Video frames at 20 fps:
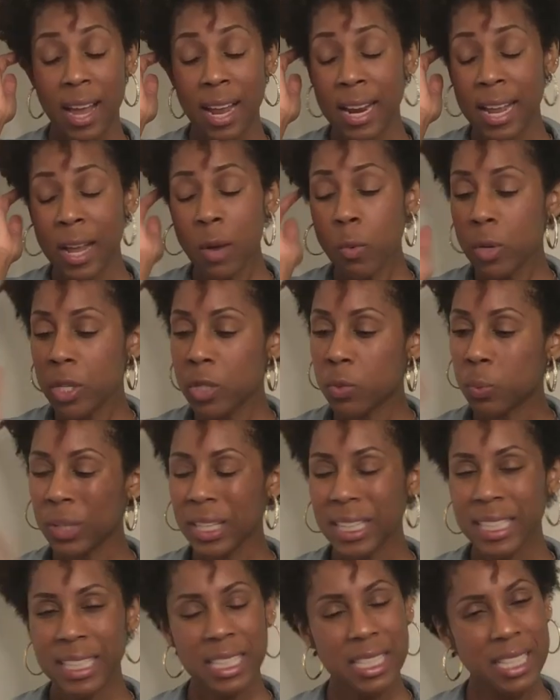it was
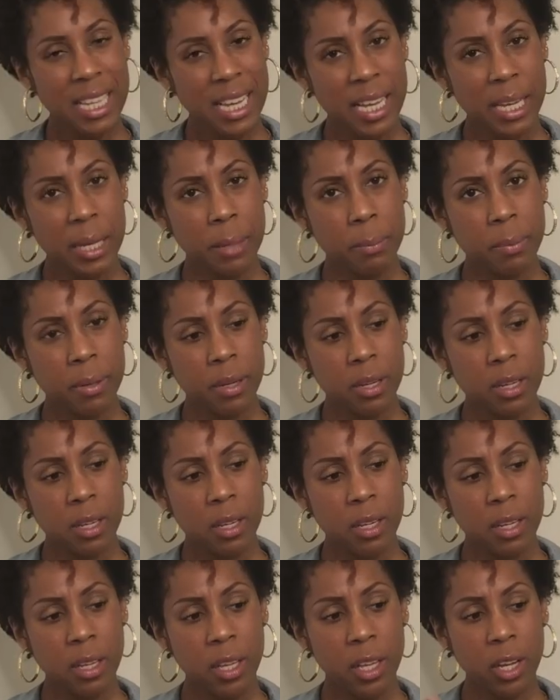really deep,
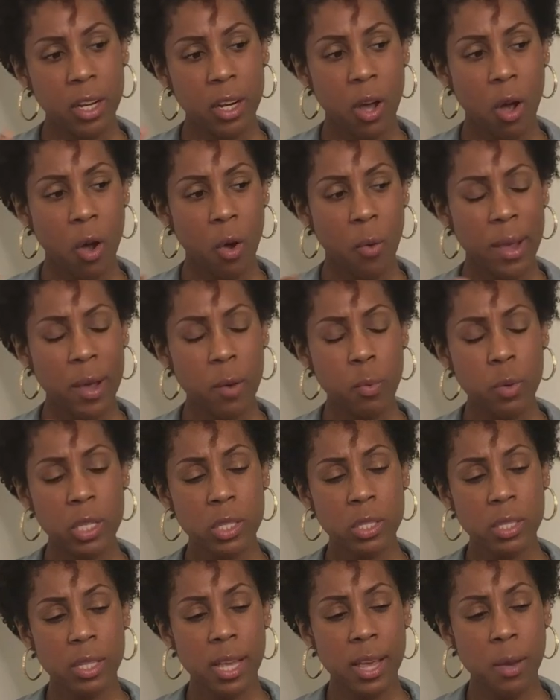you know.
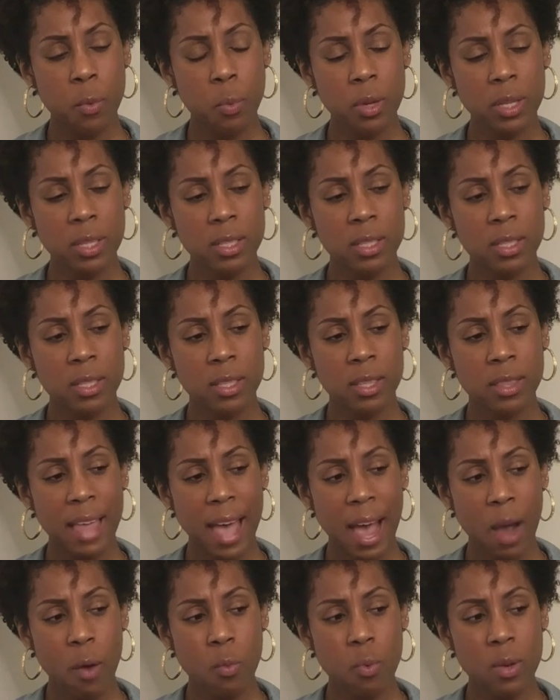
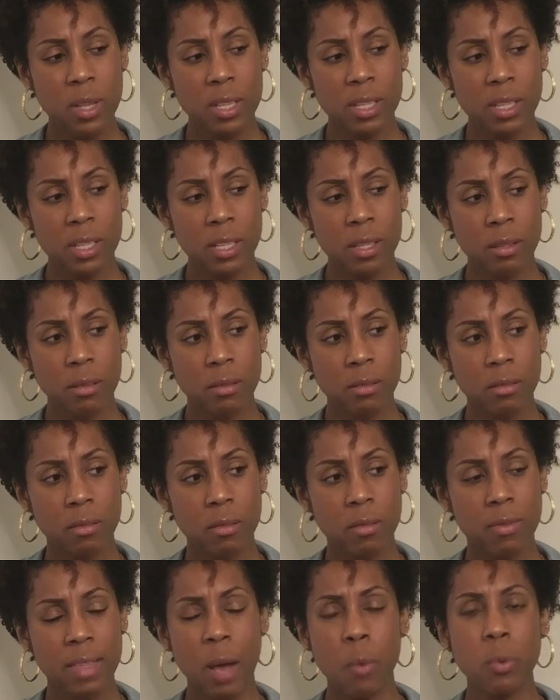
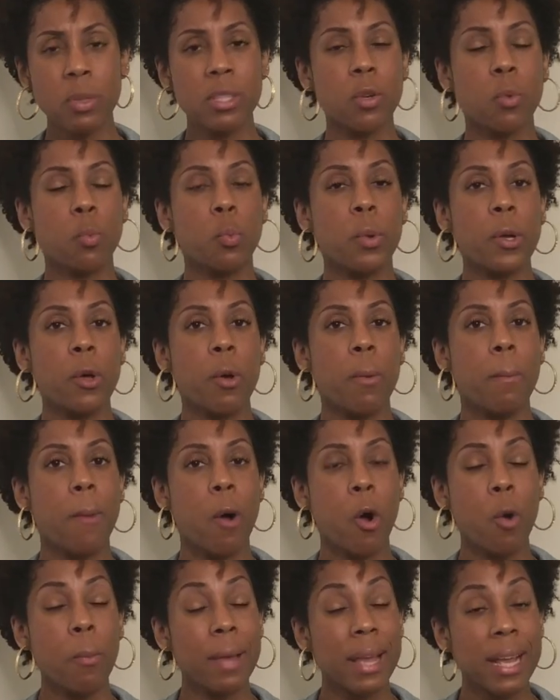That was a real
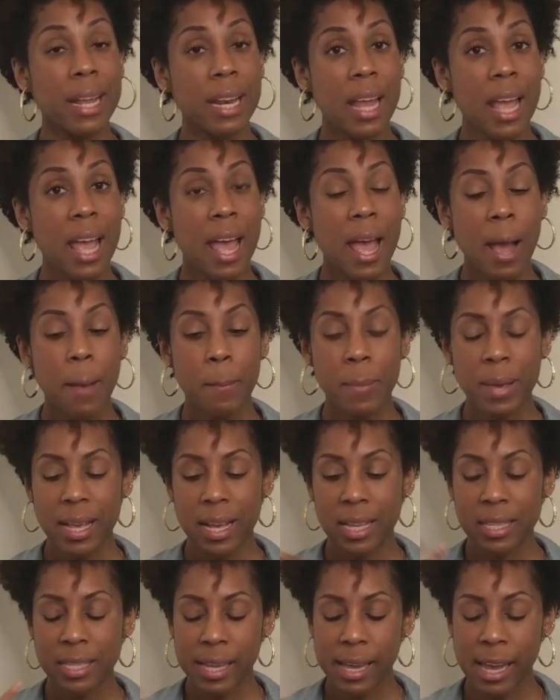moment,
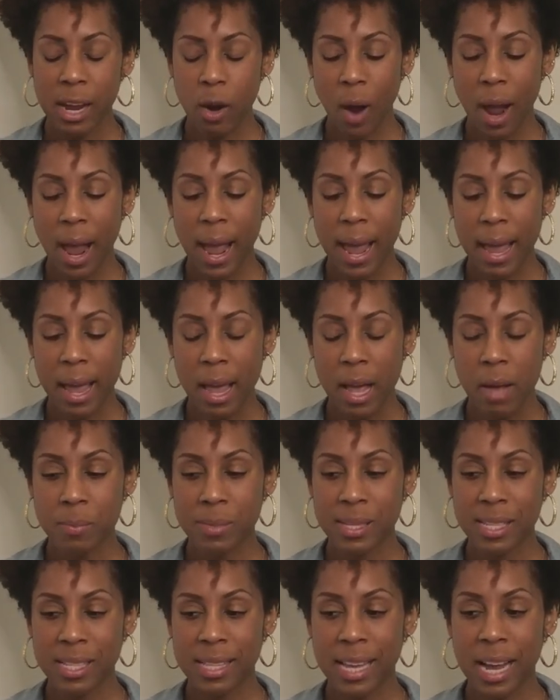because here I am
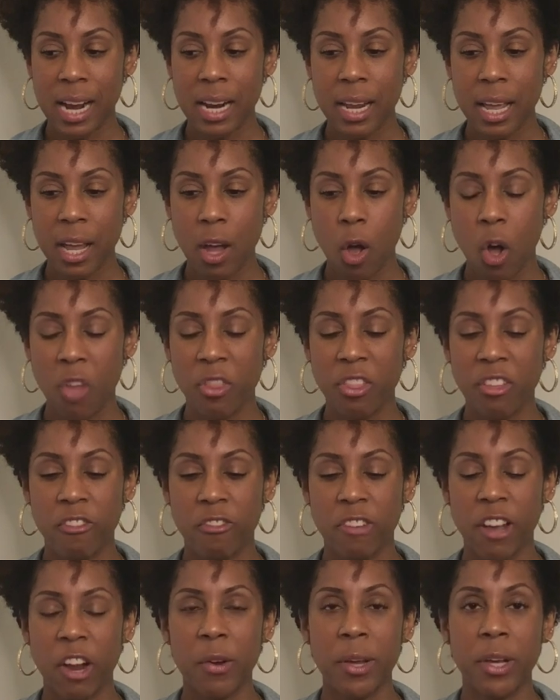standing on the
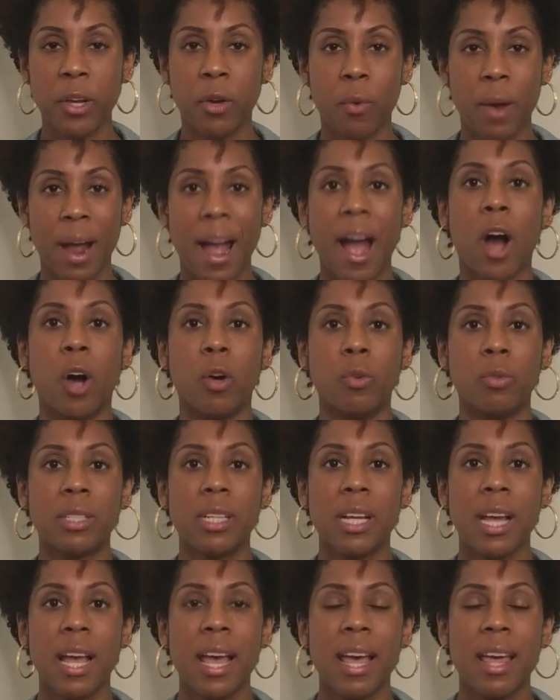very ground
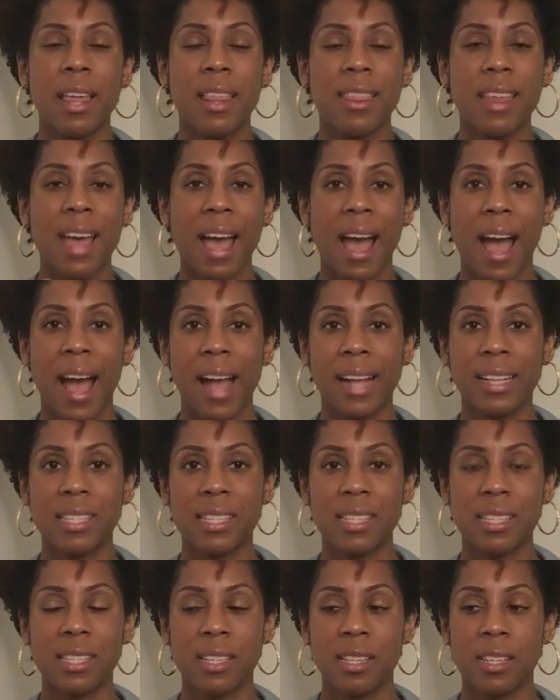that
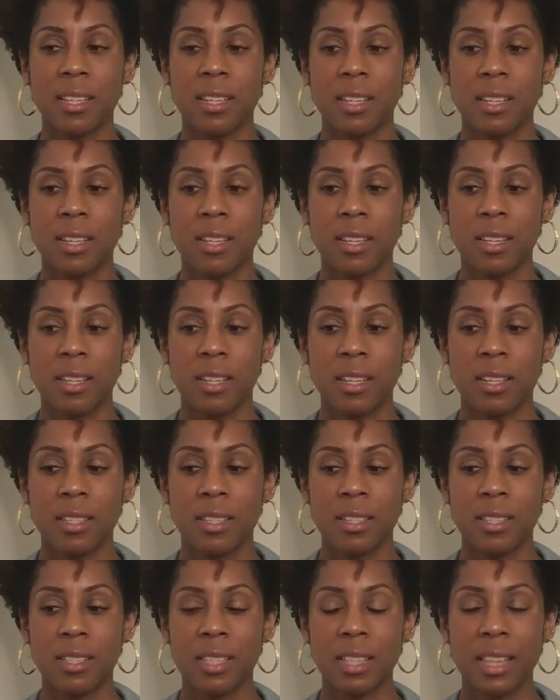
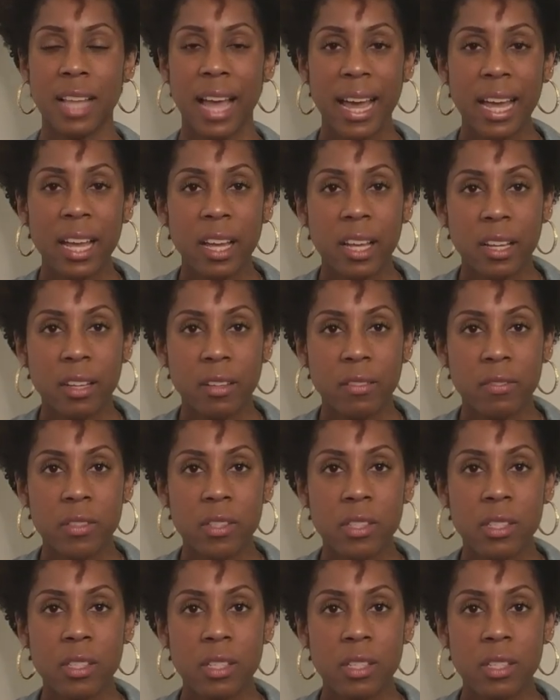slaves